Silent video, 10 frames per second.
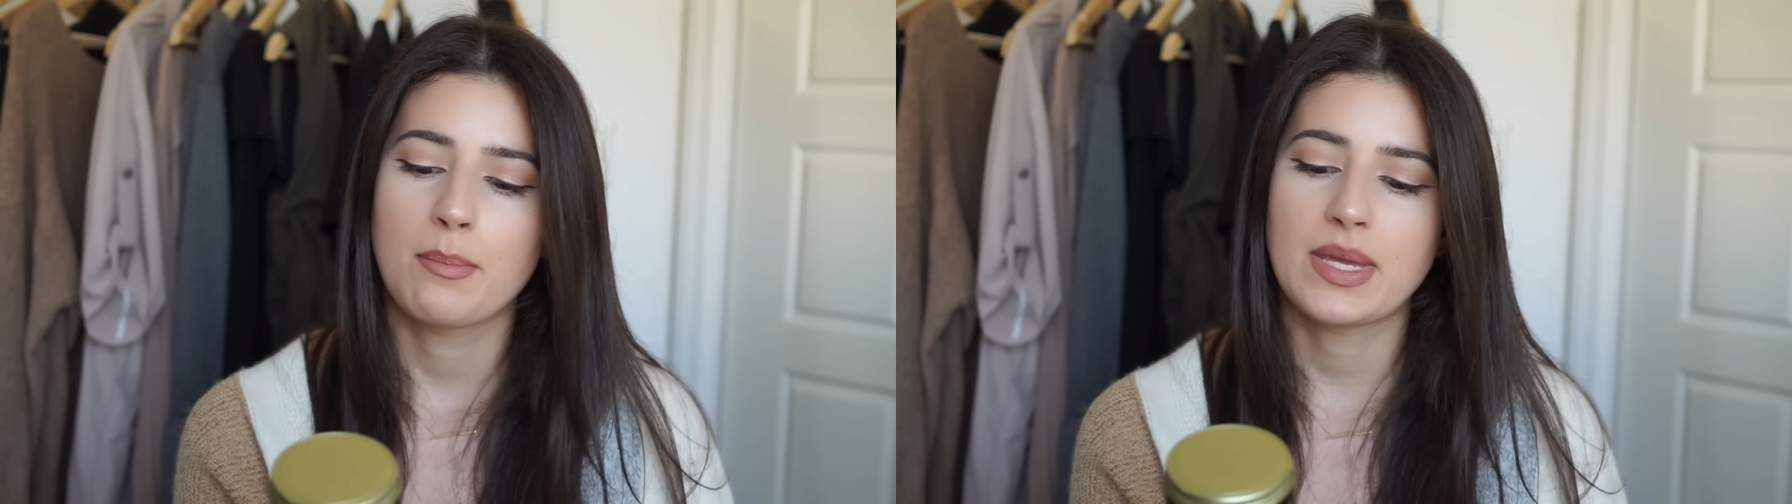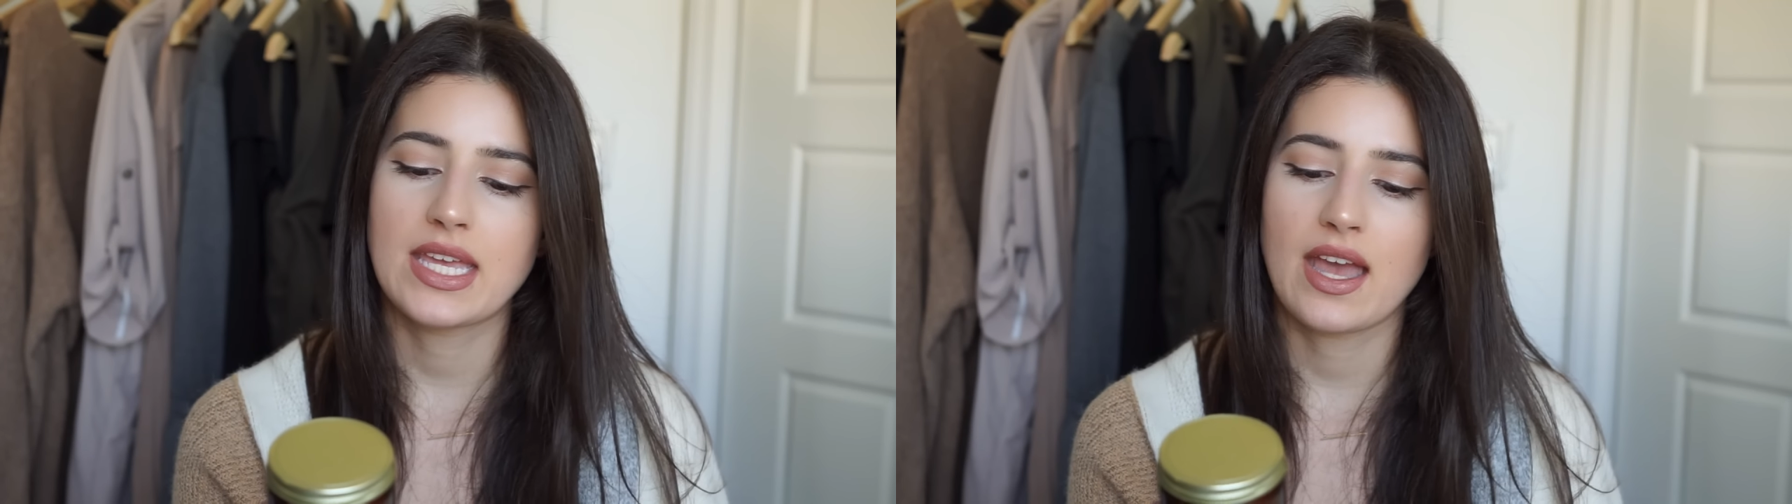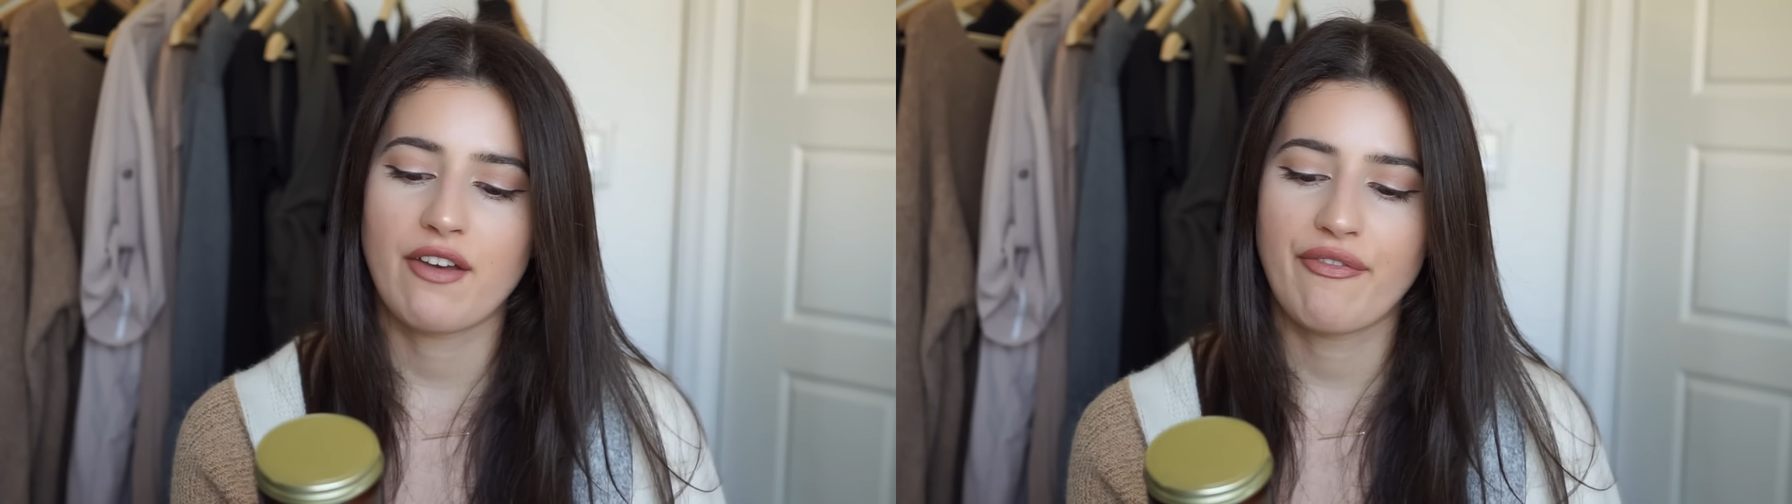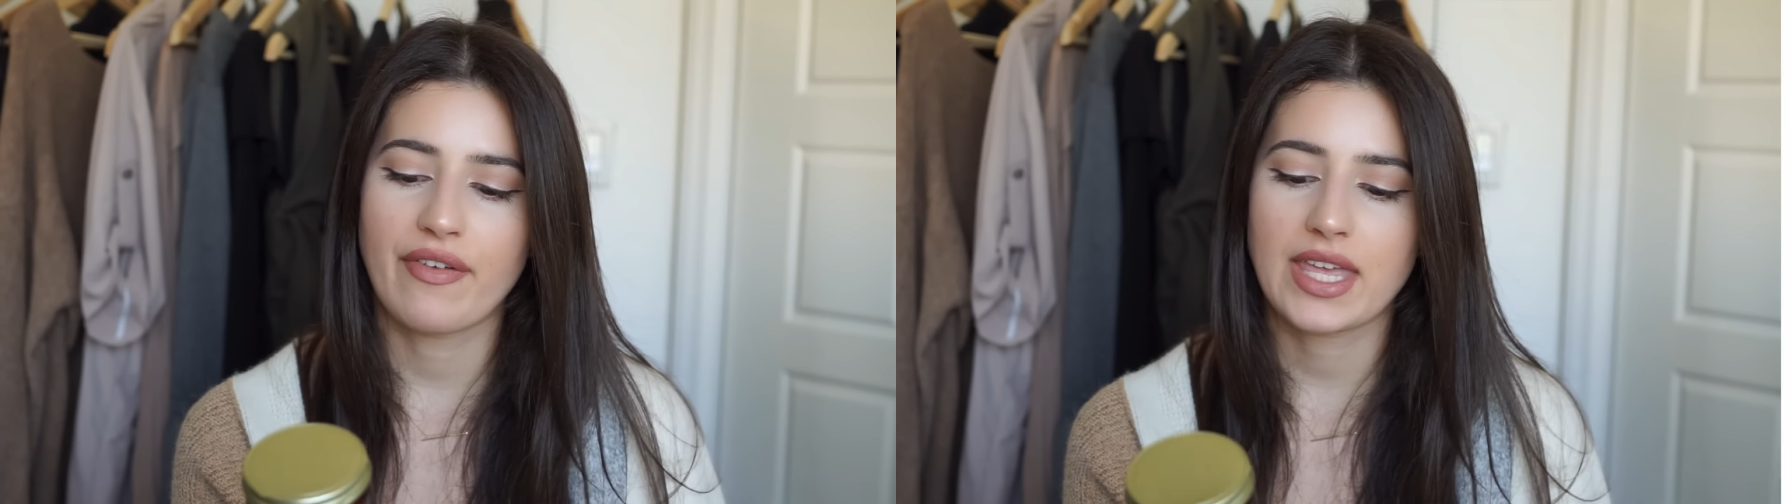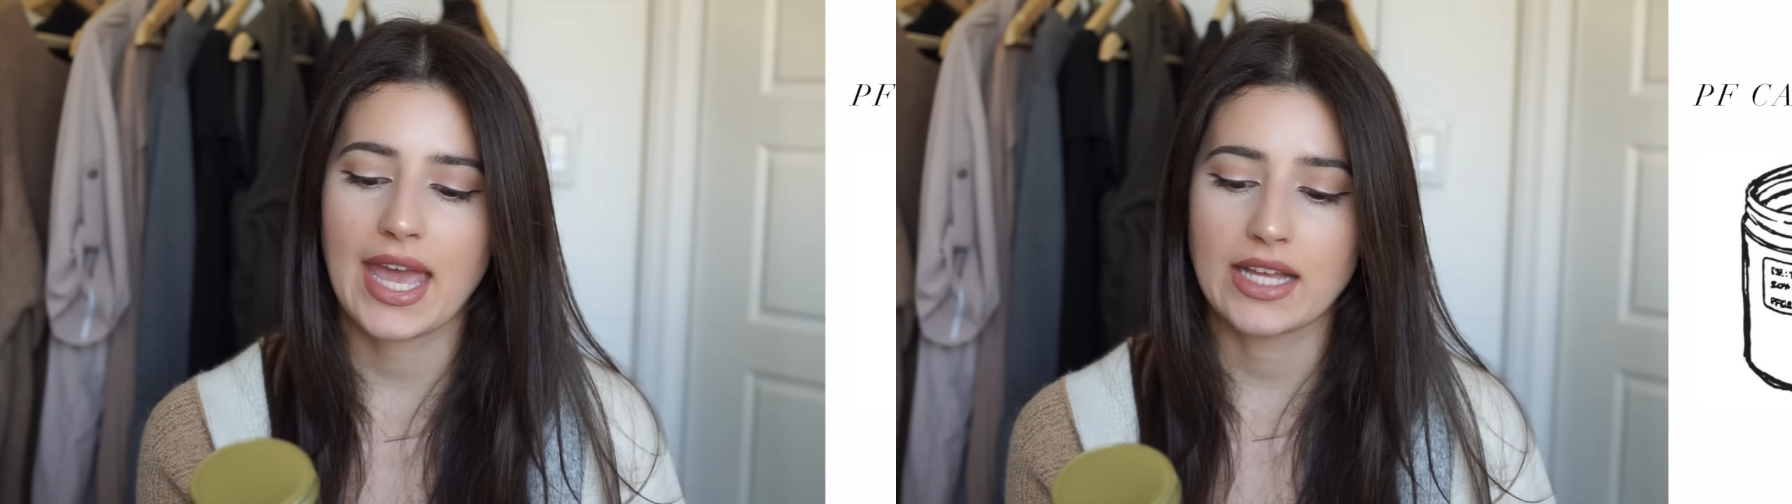
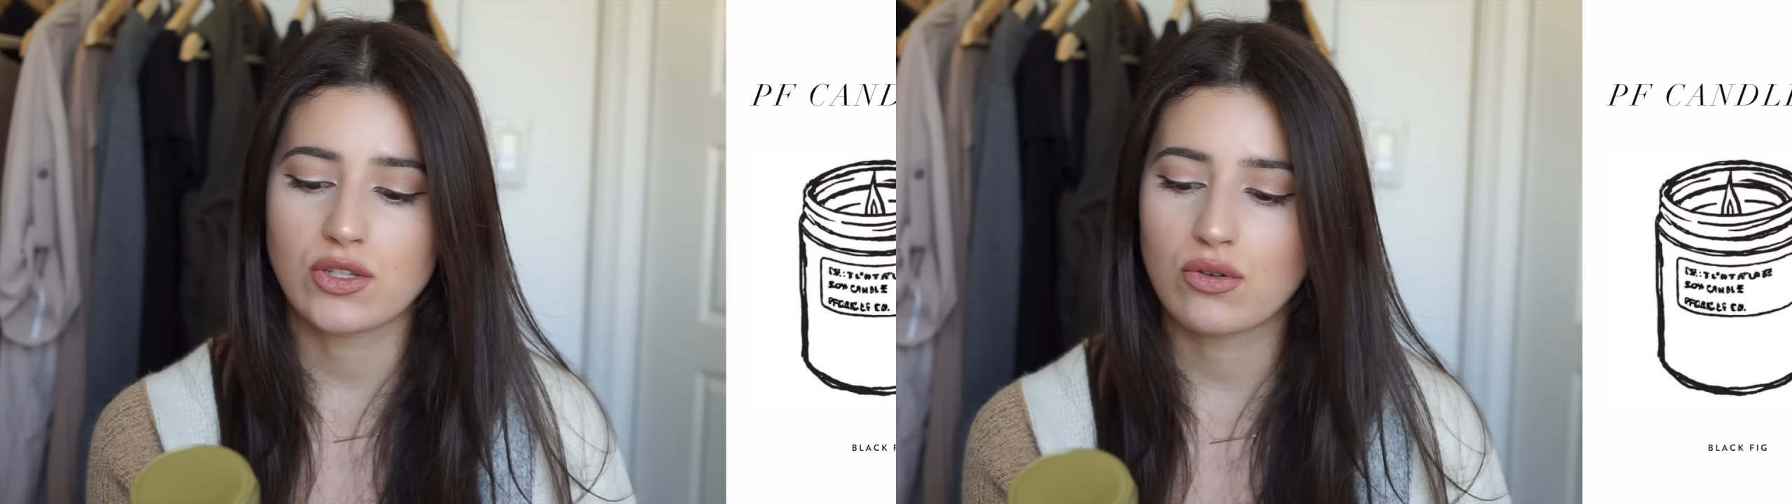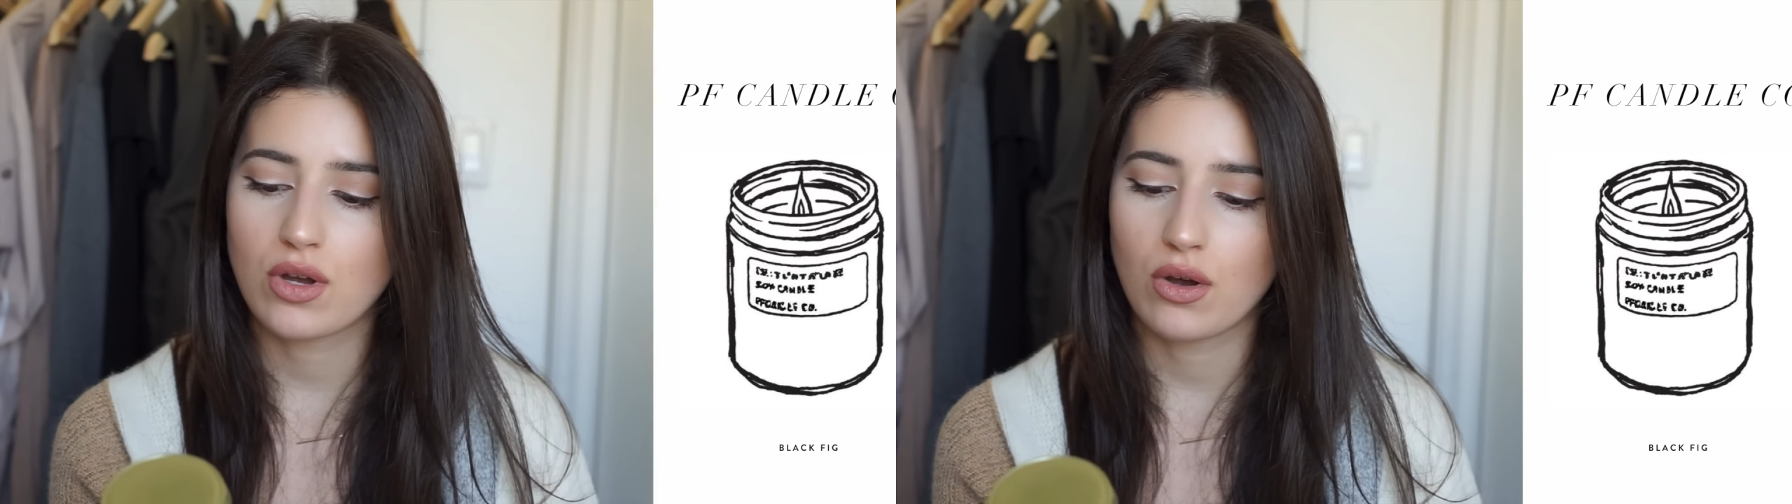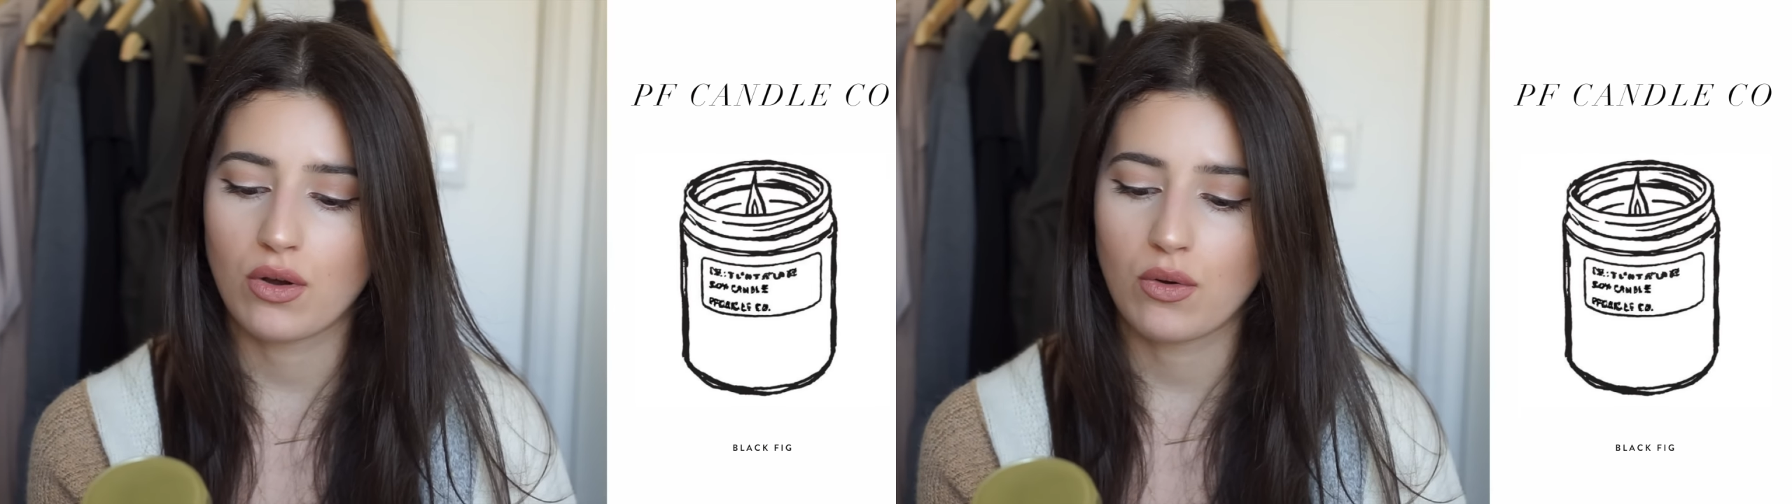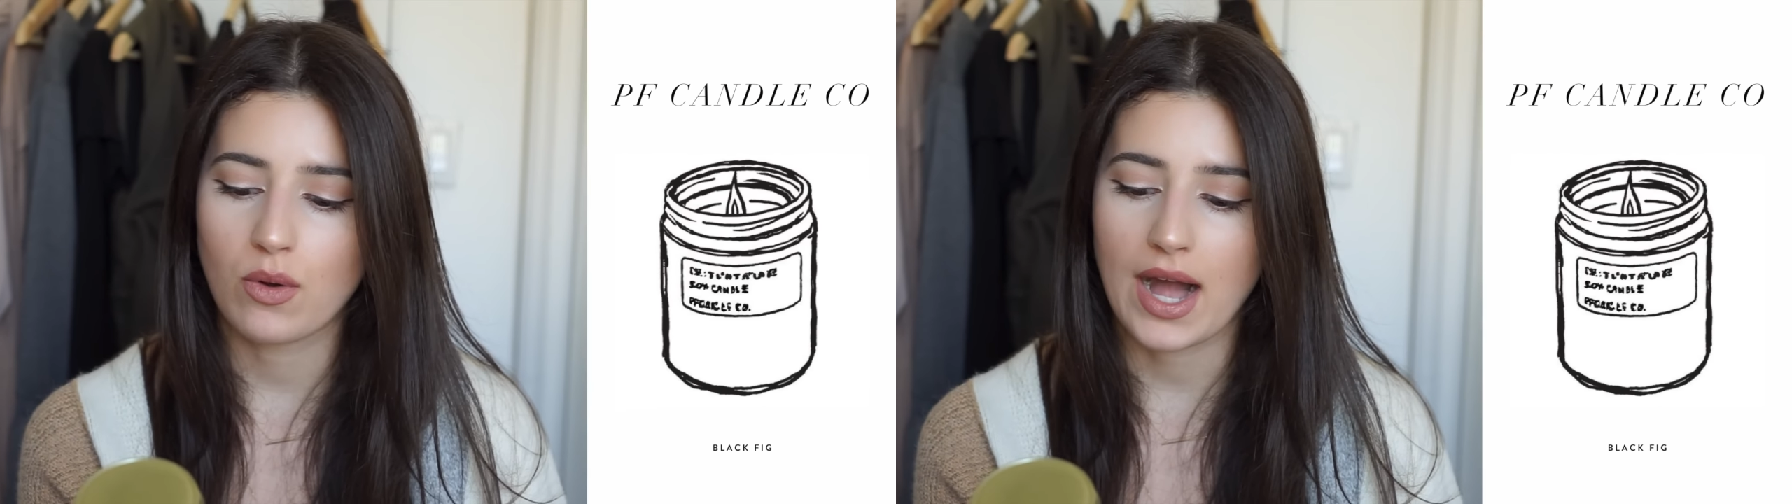PF Candle Co.